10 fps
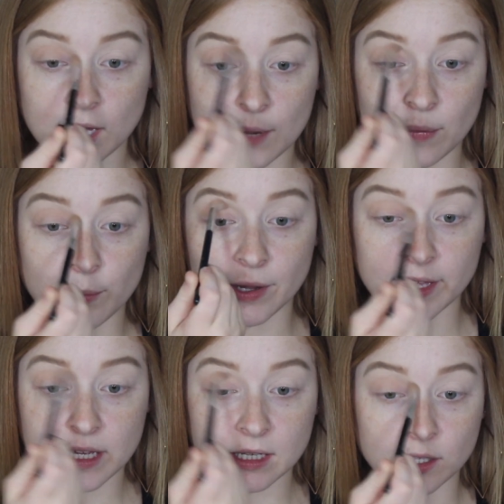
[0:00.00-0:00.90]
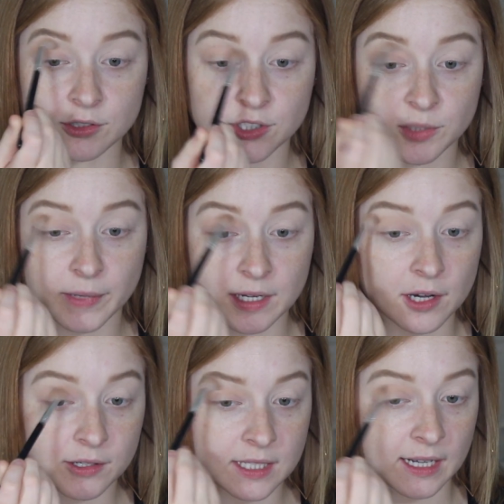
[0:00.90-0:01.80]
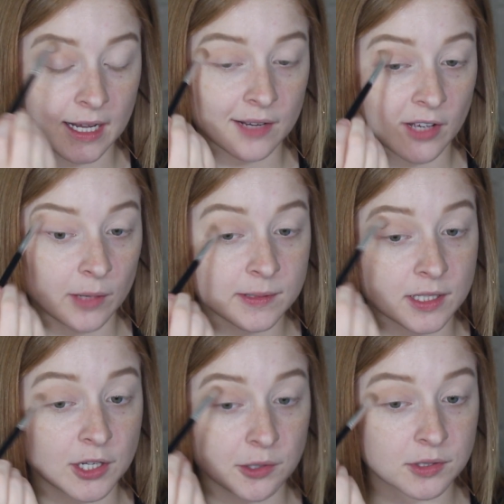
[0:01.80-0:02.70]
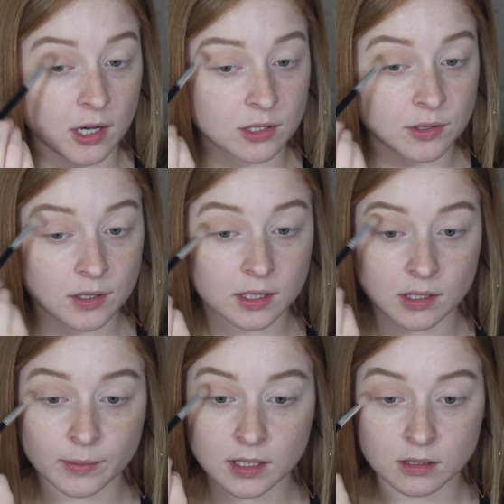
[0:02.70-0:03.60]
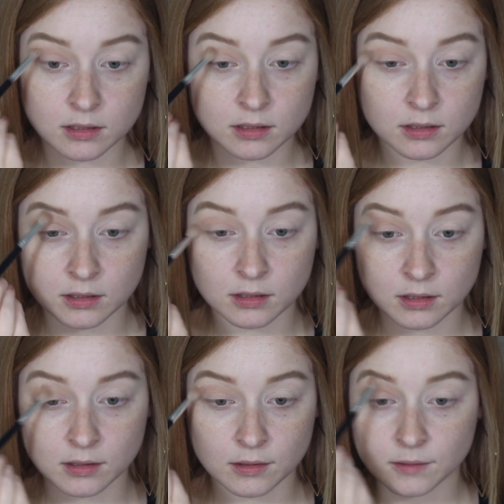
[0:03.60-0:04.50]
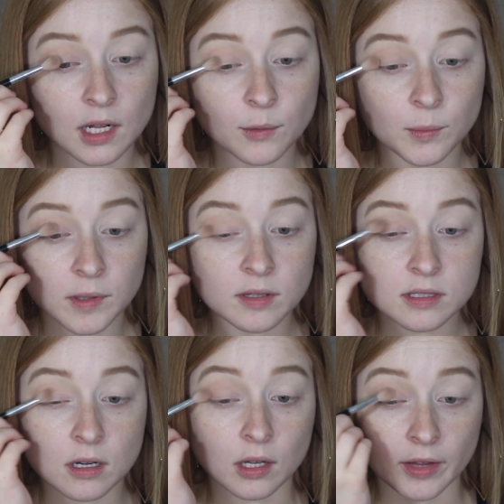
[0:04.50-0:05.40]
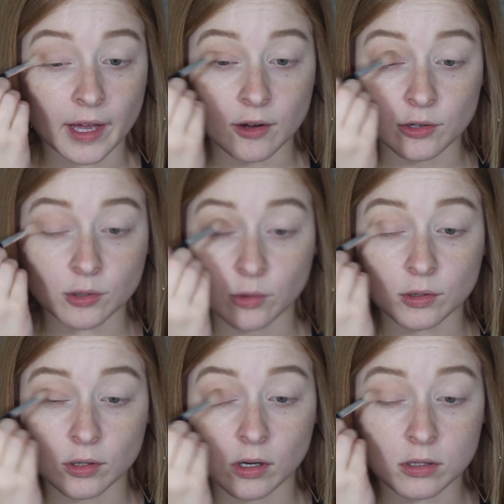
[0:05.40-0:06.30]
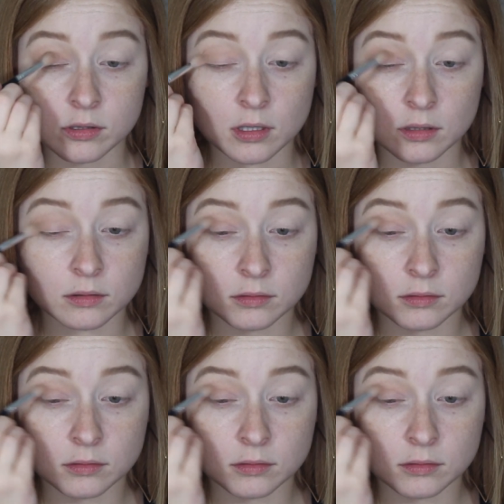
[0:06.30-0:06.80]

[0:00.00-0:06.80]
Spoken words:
And by putting it closer to my nose, it kind of helps the nose contour a little bit. And I will put this on the outer corner also.